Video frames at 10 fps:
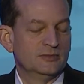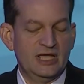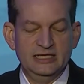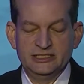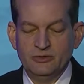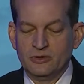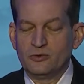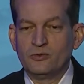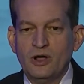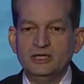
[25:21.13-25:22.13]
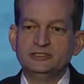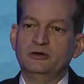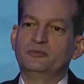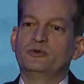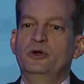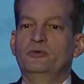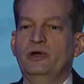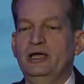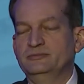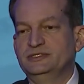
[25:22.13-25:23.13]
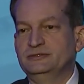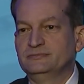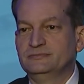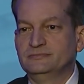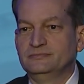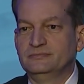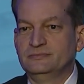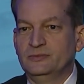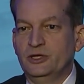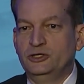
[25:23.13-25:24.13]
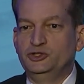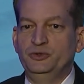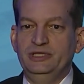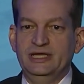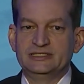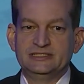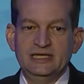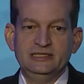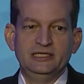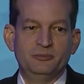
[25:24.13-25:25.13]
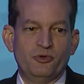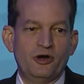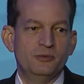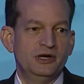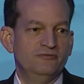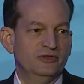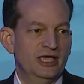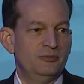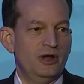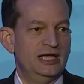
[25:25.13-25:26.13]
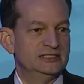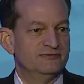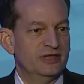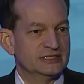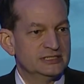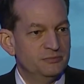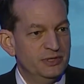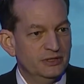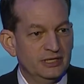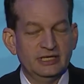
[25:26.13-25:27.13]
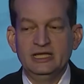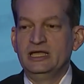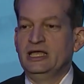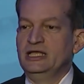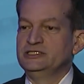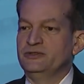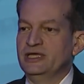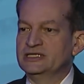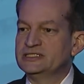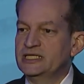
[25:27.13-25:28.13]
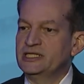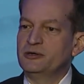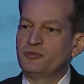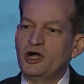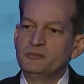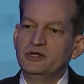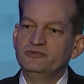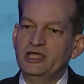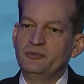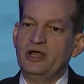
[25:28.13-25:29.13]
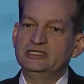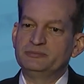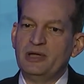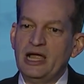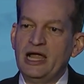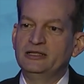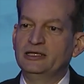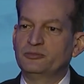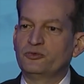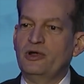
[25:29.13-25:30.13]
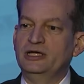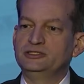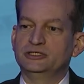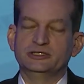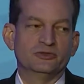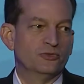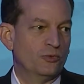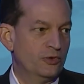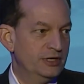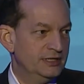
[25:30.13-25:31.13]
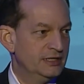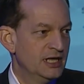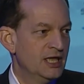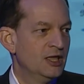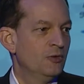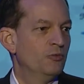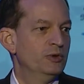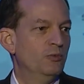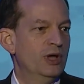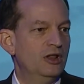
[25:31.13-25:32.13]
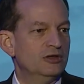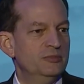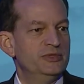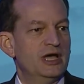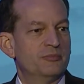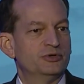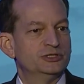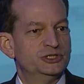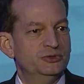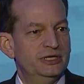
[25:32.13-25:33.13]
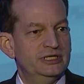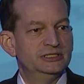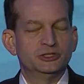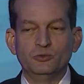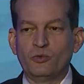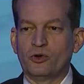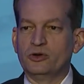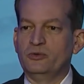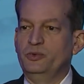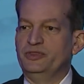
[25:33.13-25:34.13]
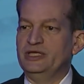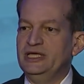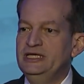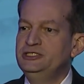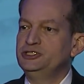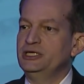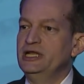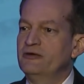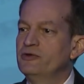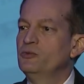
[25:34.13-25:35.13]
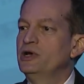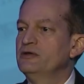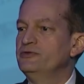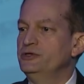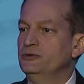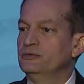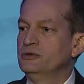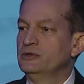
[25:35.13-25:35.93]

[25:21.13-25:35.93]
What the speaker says: And so across our programs, to the extent the Department of Labor has flexibility, to the extent the Department of Labor has pilot project authority, we welcome the opportunity to work with each and every one of you